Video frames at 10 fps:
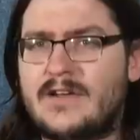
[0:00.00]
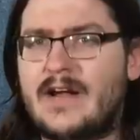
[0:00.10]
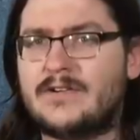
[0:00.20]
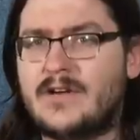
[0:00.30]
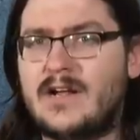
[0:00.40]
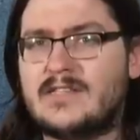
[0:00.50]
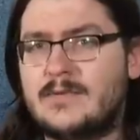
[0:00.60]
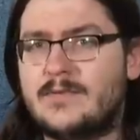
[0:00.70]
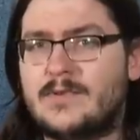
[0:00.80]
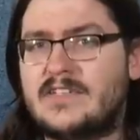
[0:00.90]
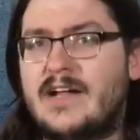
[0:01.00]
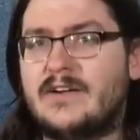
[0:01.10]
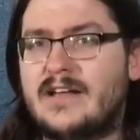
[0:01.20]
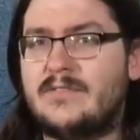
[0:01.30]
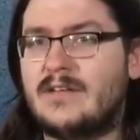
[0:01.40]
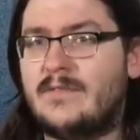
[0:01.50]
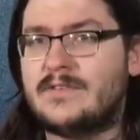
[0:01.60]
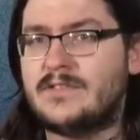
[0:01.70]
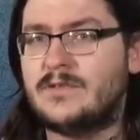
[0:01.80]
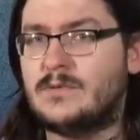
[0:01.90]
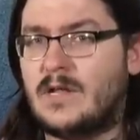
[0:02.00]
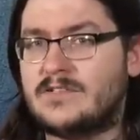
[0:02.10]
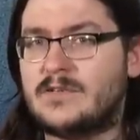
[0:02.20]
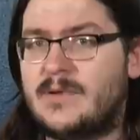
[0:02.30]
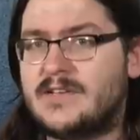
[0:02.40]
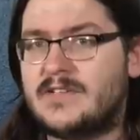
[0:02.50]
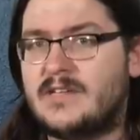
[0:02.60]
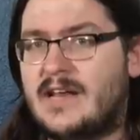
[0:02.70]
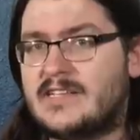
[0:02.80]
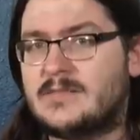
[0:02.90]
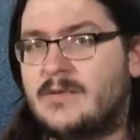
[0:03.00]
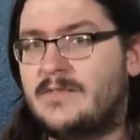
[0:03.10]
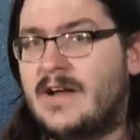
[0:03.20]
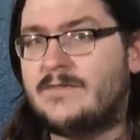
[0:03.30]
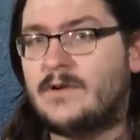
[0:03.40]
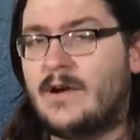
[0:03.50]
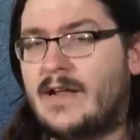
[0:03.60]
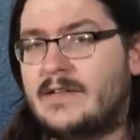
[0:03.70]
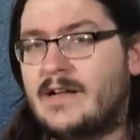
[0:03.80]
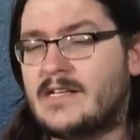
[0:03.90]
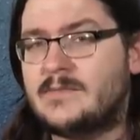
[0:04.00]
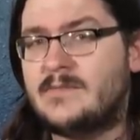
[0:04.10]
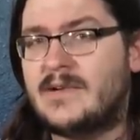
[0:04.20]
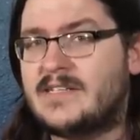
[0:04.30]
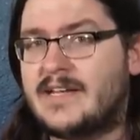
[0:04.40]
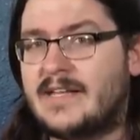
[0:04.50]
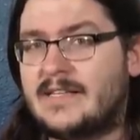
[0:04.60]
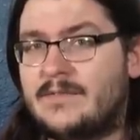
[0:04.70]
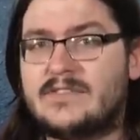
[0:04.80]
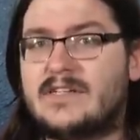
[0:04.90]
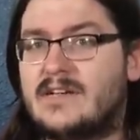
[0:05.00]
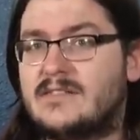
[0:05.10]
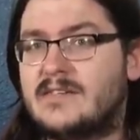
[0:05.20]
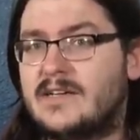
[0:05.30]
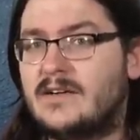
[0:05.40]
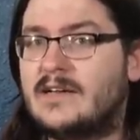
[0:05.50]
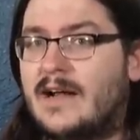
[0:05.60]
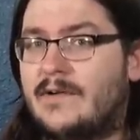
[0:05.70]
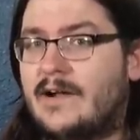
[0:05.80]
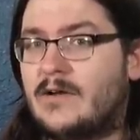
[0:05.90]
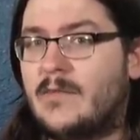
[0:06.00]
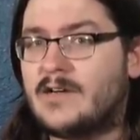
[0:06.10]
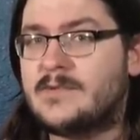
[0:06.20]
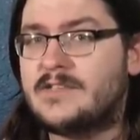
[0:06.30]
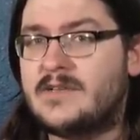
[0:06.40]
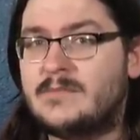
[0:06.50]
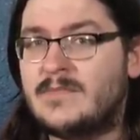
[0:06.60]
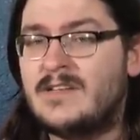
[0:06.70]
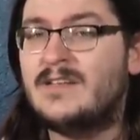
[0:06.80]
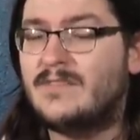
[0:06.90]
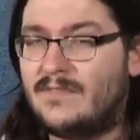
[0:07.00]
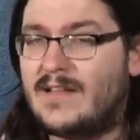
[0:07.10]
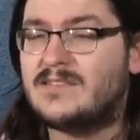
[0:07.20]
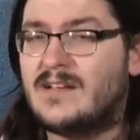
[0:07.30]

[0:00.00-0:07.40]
Your character concept of a retired naval officer who lost her pension and has to provide for her ailing husband by taking levels in Gunslinger and hiring out her marksmanship that's